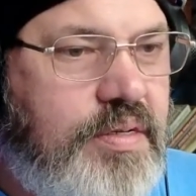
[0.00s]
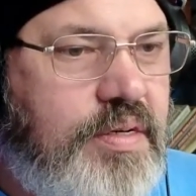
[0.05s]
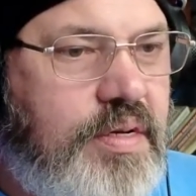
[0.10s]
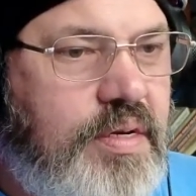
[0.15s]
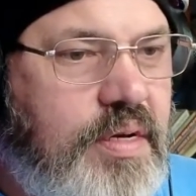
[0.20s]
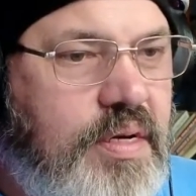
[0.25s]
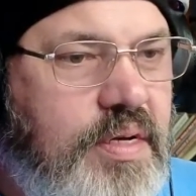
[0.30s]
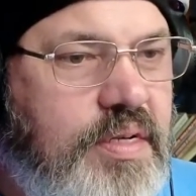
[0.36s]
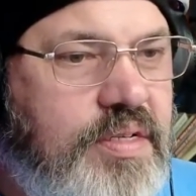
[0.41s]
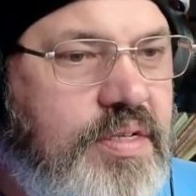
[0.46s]

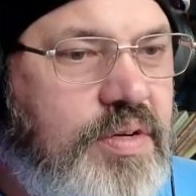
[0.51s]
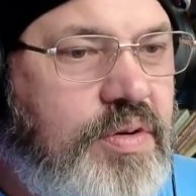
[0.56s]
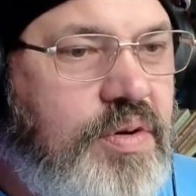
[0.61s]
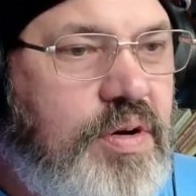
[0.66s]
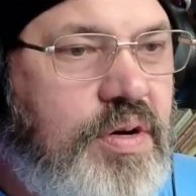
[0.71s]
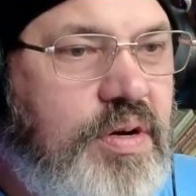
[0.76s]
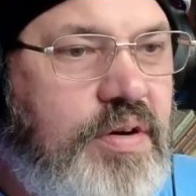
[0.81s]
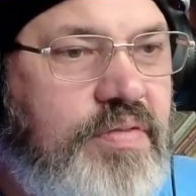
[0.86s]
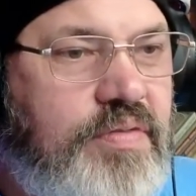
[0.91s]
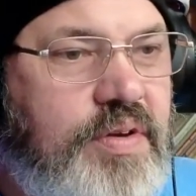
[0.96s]
God, so
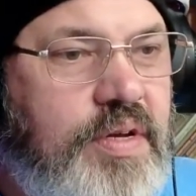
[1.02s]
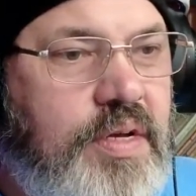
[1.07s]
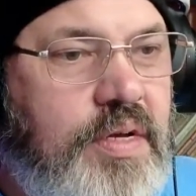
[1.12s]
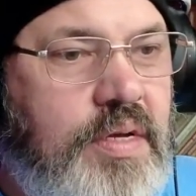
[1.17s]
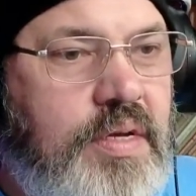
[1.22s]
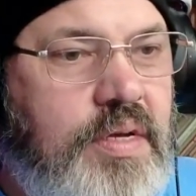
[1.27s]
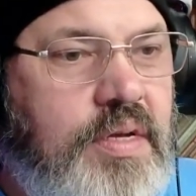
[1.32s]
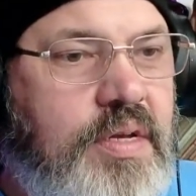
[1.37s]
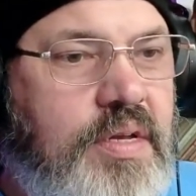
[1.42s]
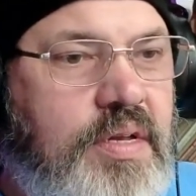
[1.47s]
hard.
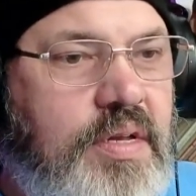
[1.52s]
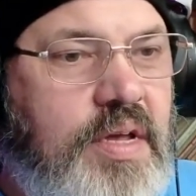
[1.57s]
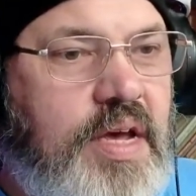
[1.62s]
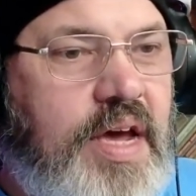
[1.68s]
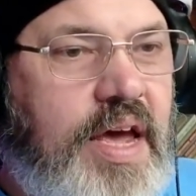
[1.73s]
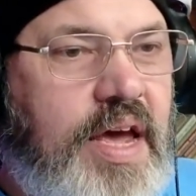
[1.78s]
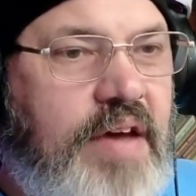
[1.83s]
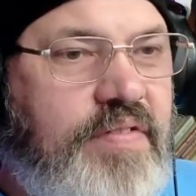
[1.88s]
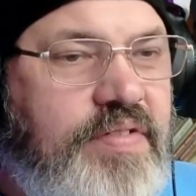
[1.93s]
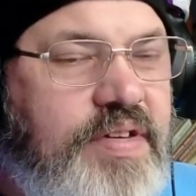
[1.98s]

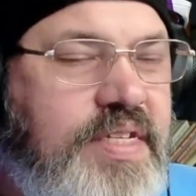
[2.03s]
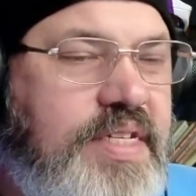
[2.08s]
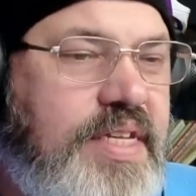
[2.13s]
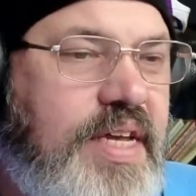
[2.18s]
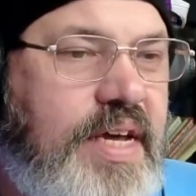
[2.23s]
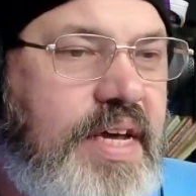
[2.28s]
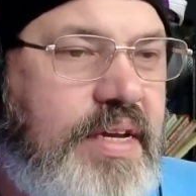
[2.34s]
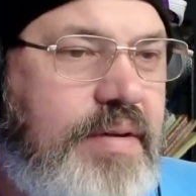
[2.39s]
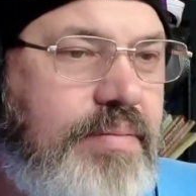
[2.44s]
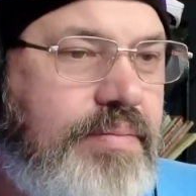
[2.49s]
I haven't
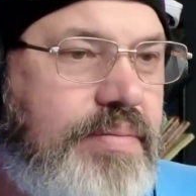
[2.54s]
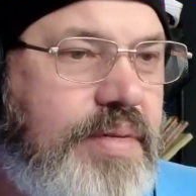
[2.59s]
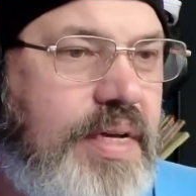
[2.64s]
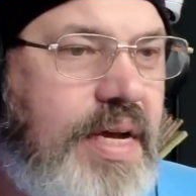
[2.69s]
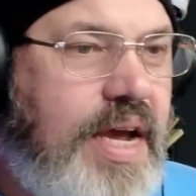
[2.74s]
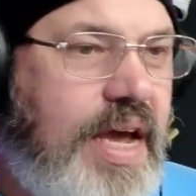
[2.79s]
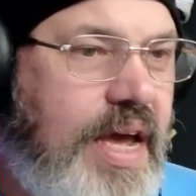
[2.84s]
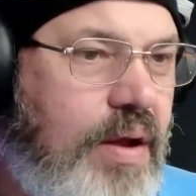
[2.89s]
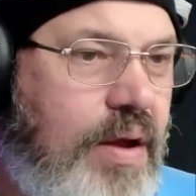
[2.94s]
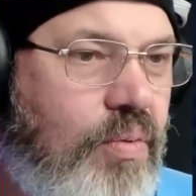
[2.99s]
decided. I
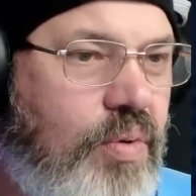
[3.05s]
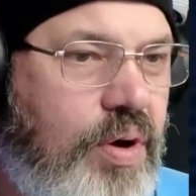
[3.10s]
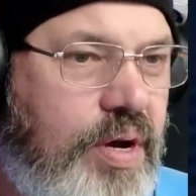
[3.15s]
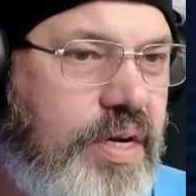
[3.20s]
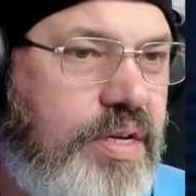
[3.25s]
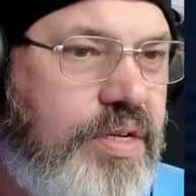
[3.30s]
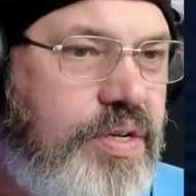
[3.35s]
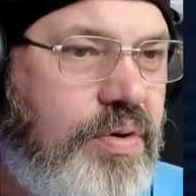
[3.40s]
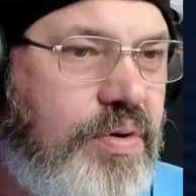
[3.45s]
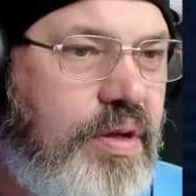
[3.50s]
kind of wanted
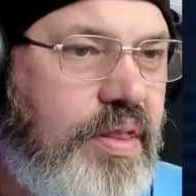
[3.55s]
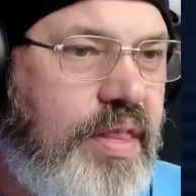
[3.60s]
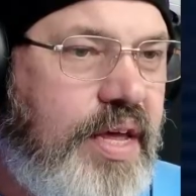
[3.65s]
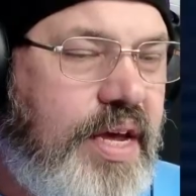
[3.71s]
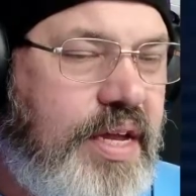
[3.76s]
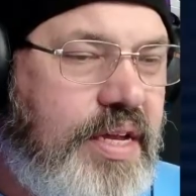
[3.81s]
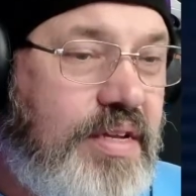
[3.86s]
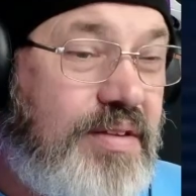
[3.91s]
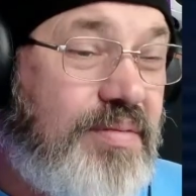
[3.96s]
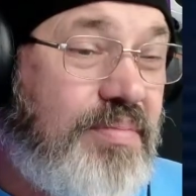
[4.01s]
to do all
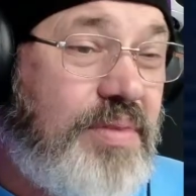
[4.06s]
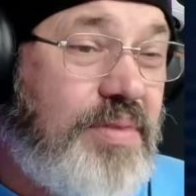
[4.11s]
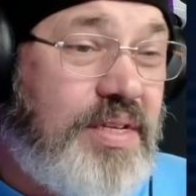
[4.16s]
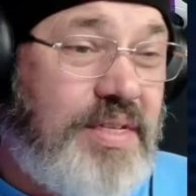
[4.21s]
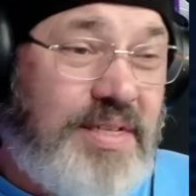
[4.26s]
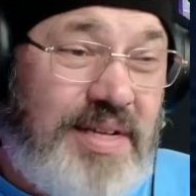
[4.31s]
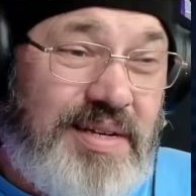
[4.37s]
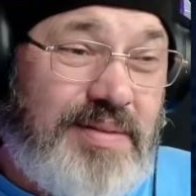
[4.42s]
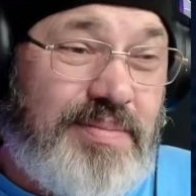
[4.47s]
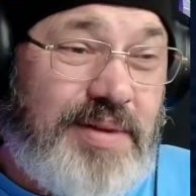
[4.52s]
that. It
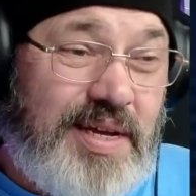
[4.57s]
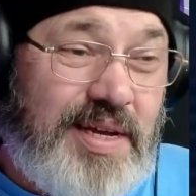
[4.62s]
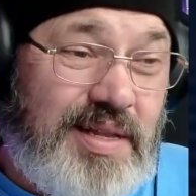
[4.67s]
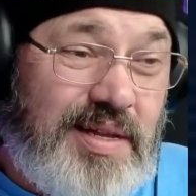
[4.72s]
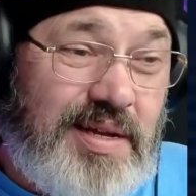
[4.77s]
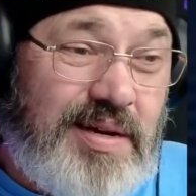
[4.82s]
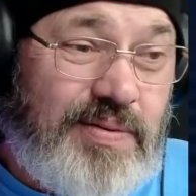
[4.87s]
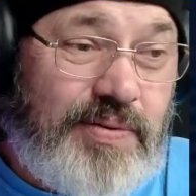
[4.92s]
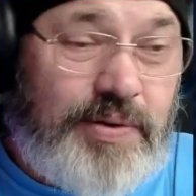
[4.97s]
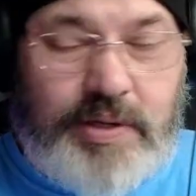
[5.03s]
does make a
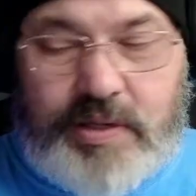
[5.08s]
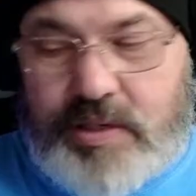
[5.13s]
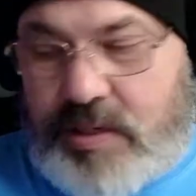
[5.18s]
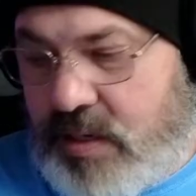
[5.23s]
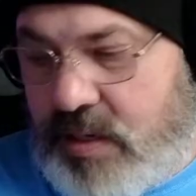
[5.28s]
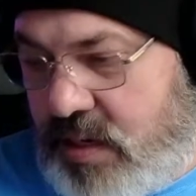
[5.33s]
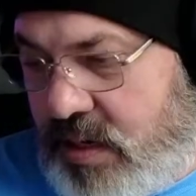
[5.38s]
lot of work.